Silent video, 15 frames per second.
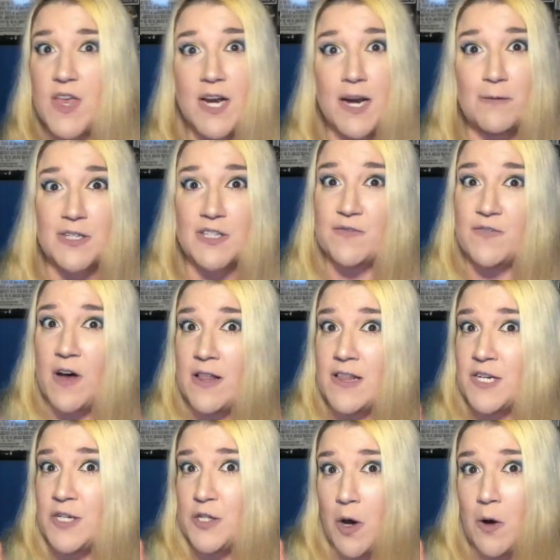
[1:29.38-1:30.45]
Then I was
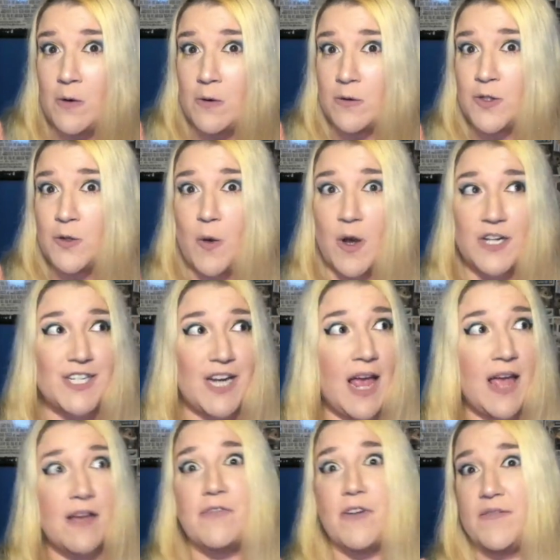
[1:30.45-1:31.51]
voluntold to watch
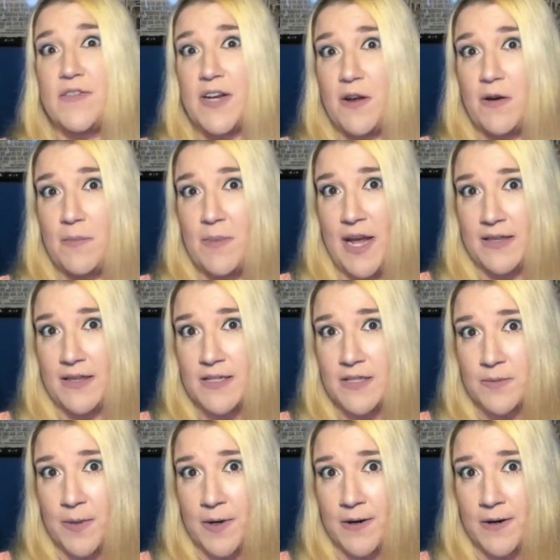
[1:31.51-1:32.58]
every video about this
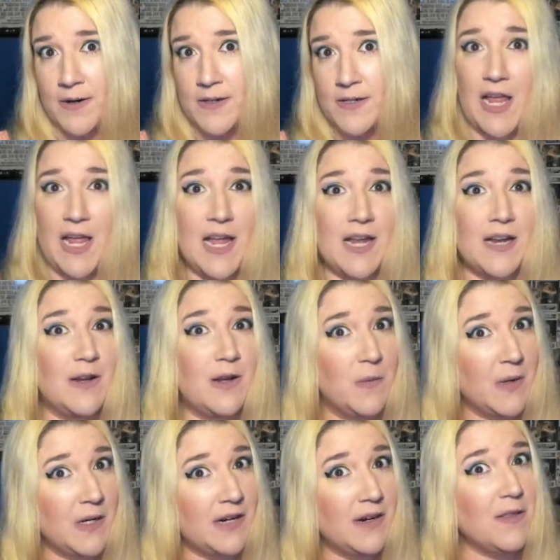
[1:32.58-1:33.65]
bird. And you
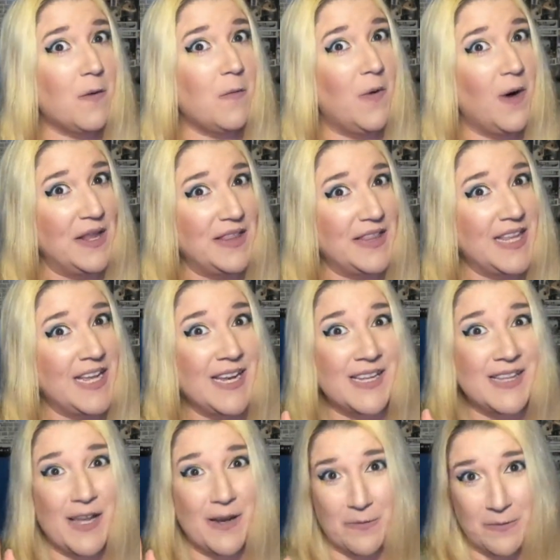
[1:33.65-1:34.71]
want to know the one
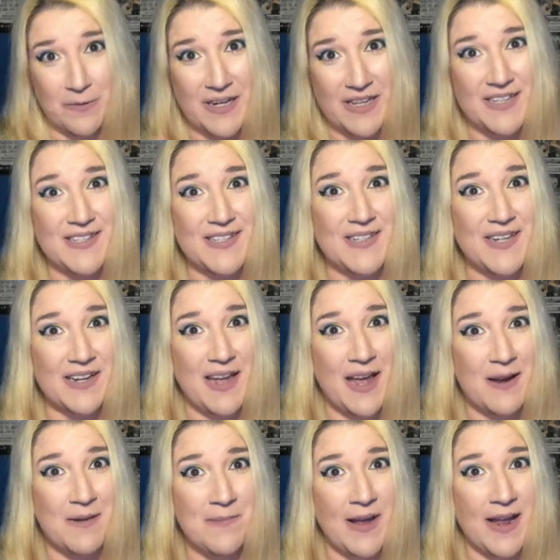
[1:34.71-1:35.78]
thing that really stuck
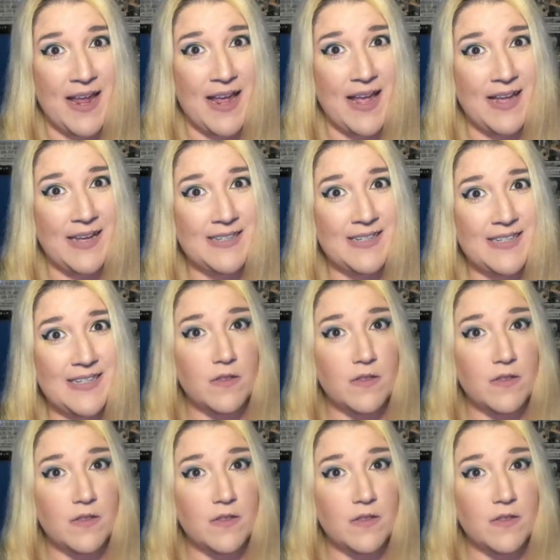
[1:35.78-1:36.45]
out in my head?